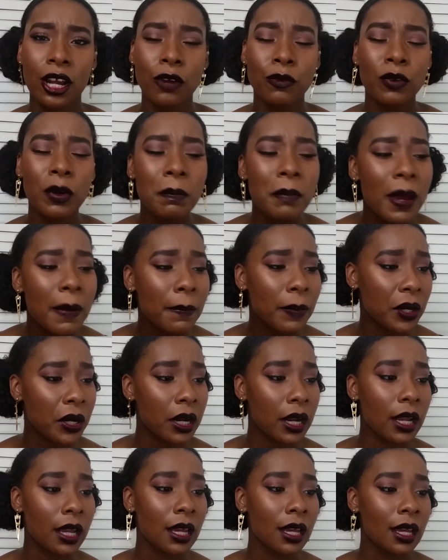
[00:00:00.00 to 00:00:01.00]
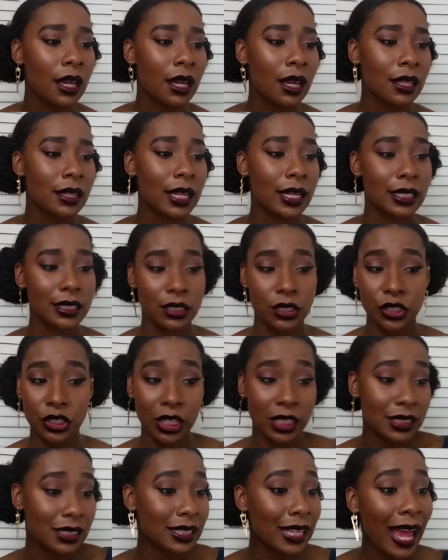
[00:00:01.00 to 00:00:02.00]
remember that it's
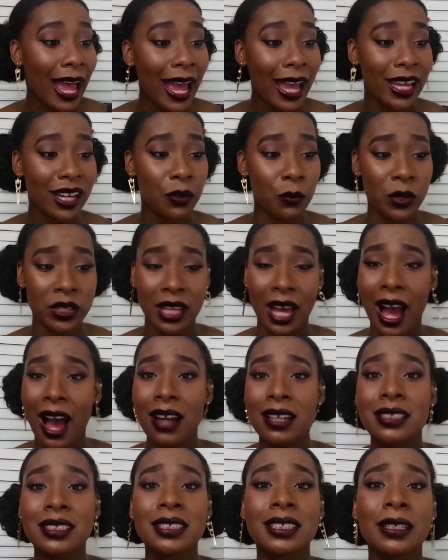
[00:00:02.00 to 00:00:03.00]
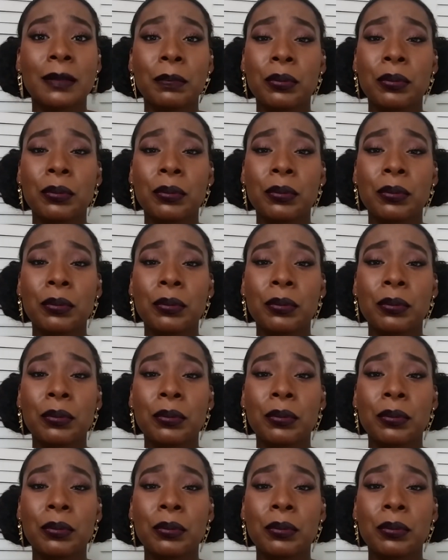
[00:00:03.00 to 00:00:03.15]
just that, and with honesty,